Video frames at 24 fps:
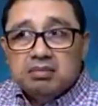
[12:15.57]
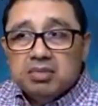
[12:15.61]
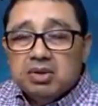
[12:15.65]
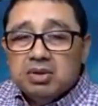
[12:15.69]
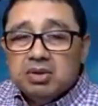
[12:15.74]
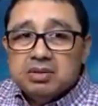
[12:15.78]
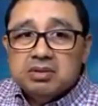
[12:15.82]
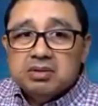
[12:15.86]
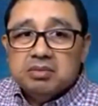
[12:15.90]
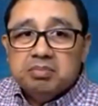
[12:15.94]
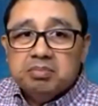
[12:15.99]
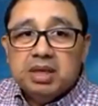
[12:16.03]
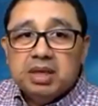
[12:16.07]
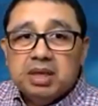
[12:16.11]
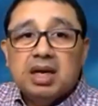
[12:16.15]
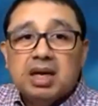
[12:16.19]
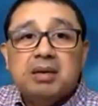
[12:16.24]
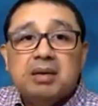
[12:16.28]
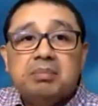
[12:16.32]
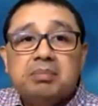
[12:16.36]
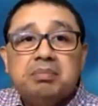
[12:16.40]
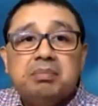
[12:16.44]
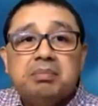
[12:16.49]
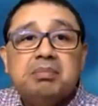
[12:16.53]
also pick
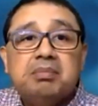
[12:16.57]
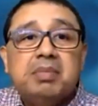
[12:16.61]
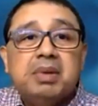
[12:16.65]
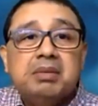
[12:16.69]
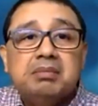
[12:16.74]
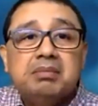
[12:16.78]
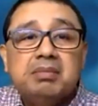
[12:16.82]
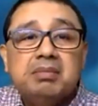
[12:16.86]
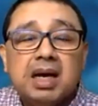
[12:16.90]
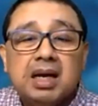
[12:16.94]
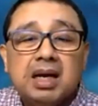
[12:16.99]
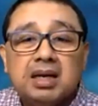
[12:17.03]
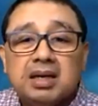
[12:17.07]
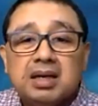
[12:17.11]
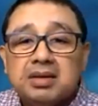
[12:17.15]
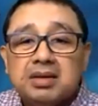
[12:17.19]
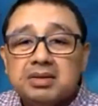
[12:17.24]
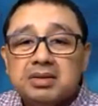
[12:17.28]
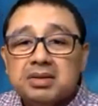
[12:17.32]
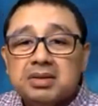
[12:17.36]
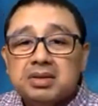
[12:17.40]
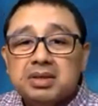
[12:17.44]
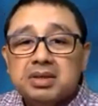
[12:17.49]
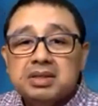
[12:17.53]
up
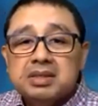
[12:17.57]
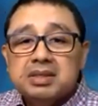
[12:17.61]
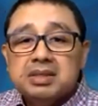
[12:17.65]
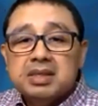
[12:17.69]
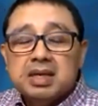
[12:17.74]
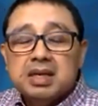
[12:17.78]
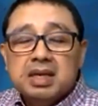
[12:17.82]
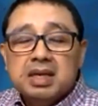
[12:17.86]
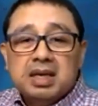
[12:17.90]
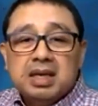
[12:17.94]
background noise.